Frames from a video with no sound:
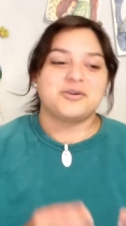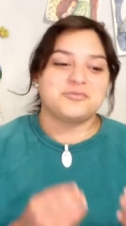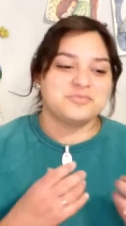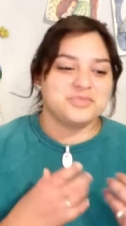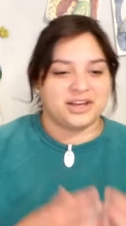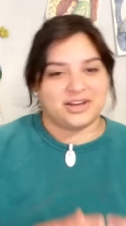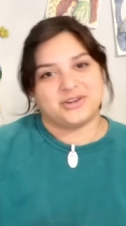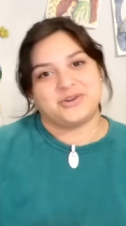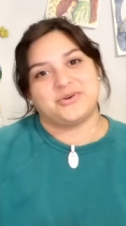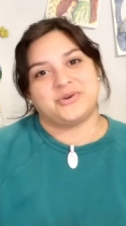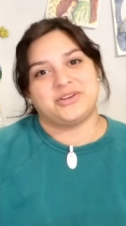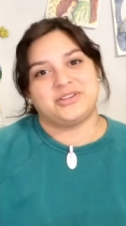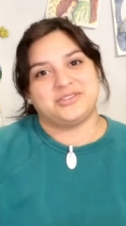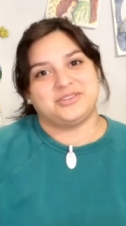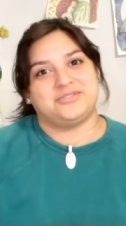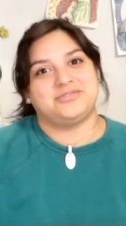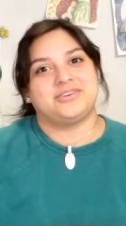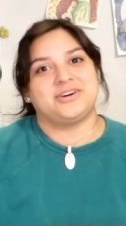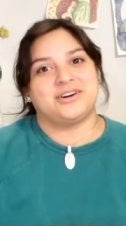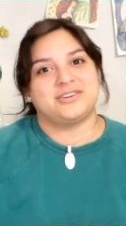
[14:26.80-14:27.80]
I'm not going
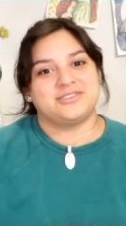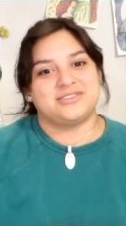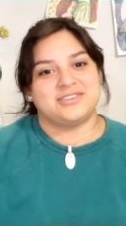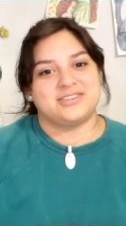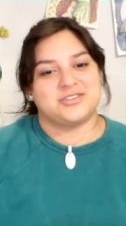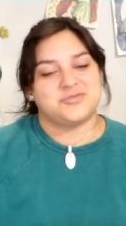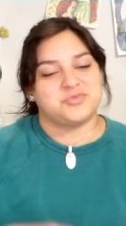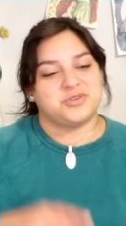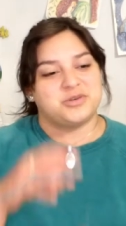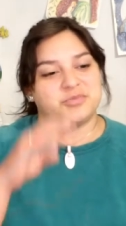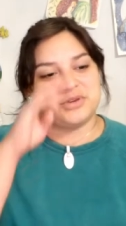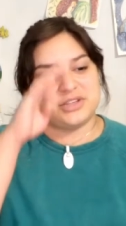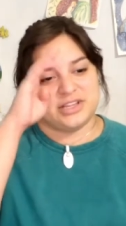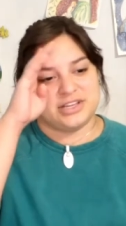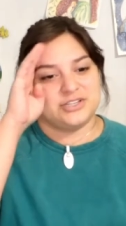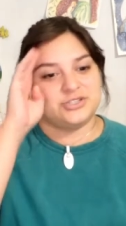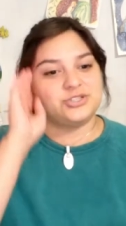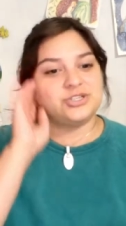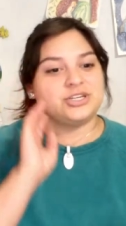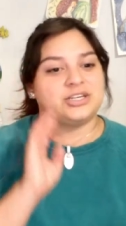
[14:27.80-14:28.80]
to fall to this
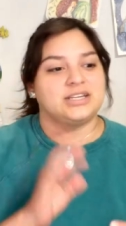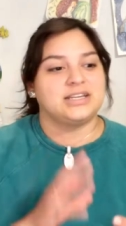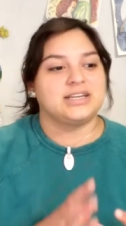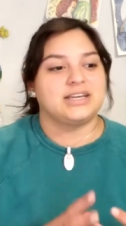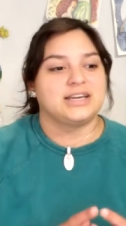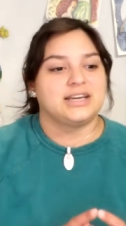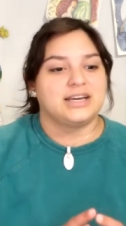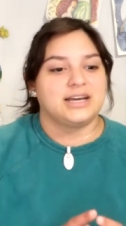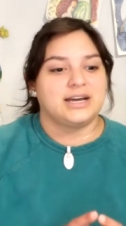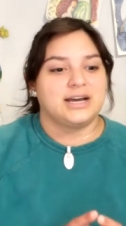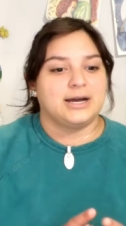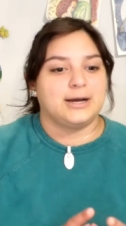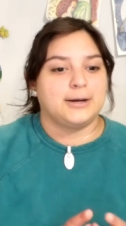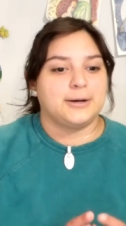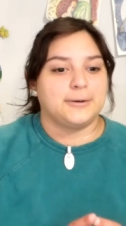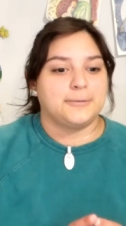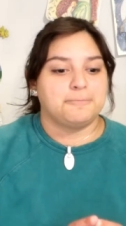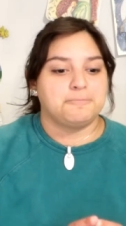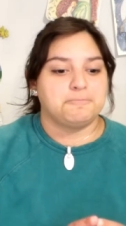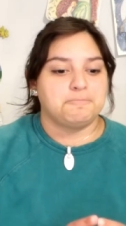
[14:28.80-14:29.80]
manipulation.
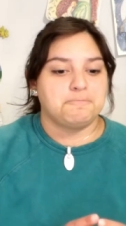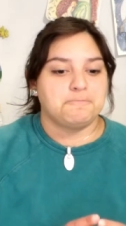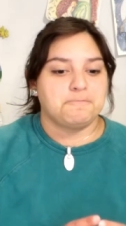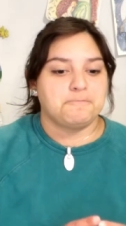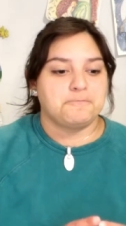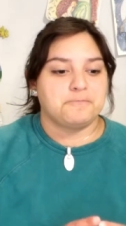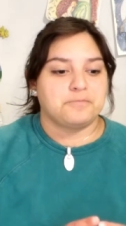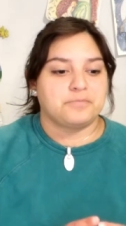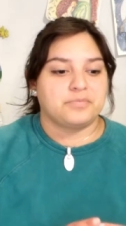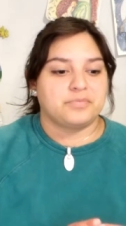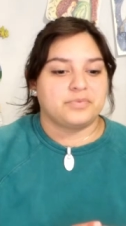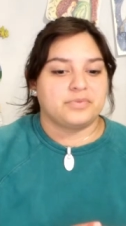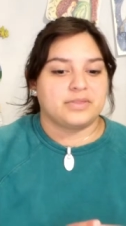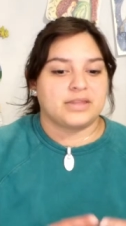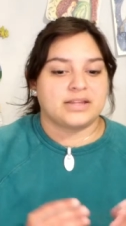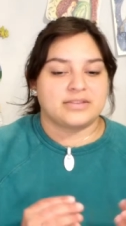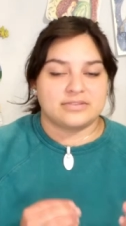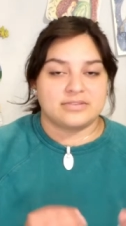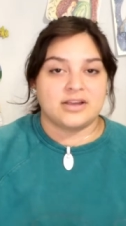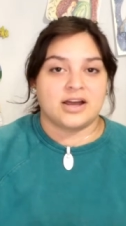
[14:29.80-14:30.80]
Um,
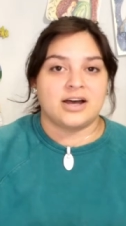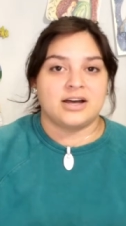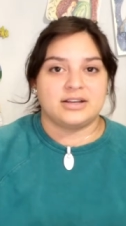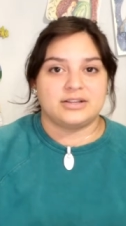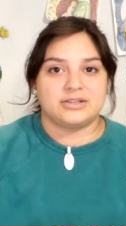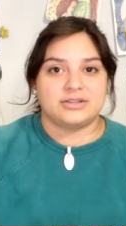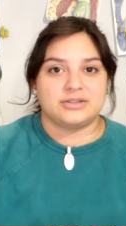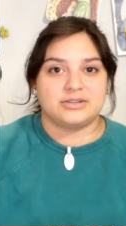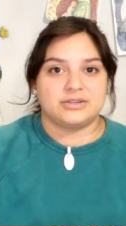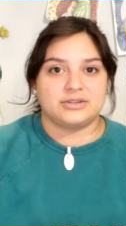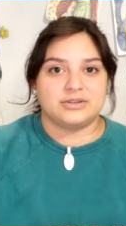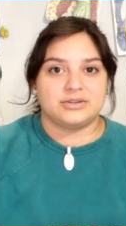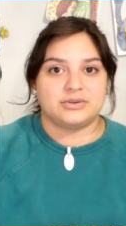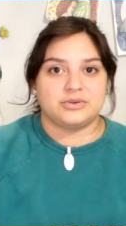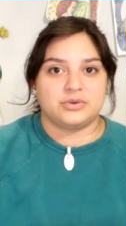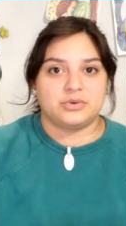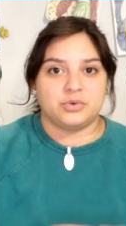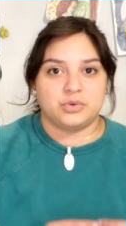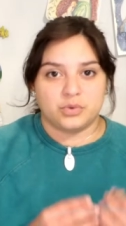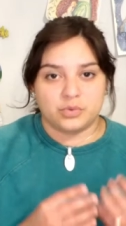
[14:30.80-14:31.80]
that's not
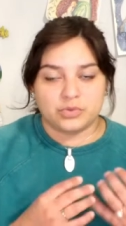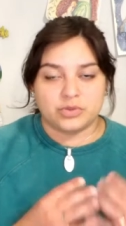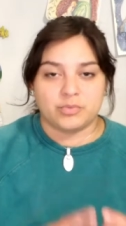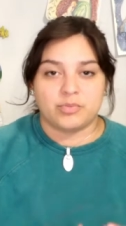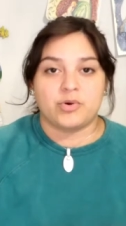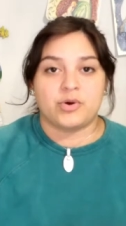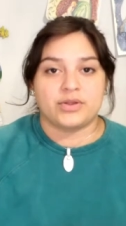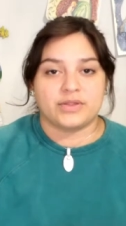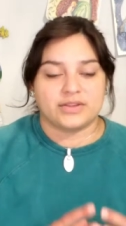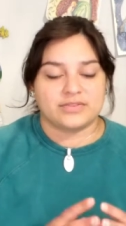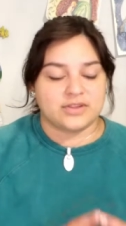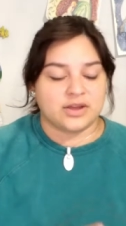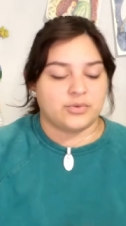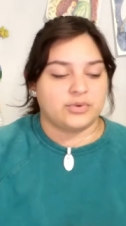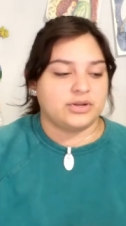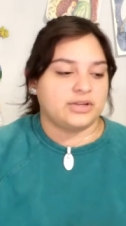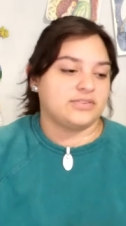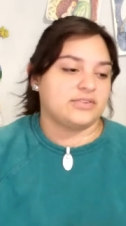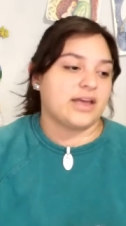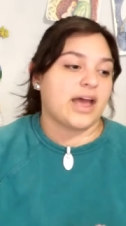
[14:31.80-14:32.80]
the point. That's not
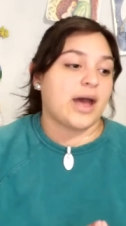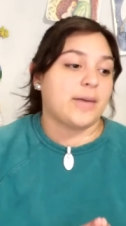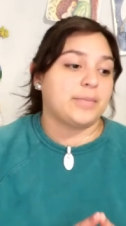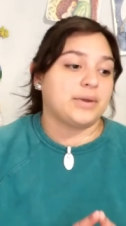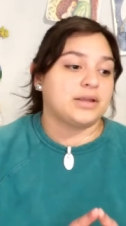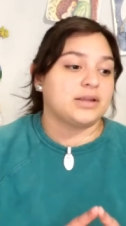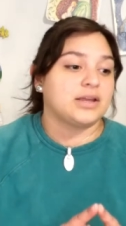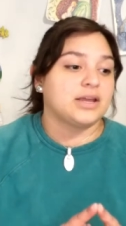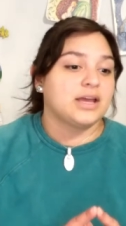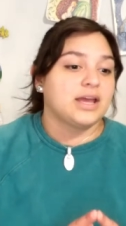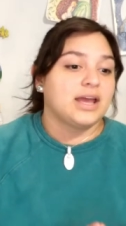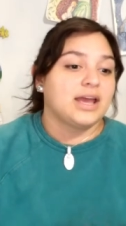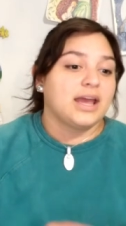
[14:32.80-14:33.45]
what needs to happen.